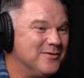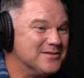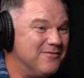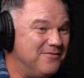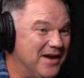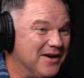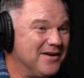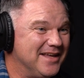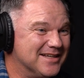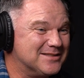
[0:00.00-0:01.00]
it was a
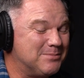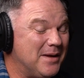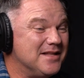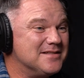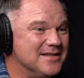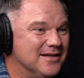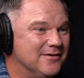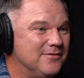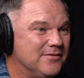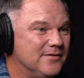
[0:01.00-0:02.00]
very
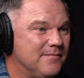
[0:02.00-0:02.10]
expensive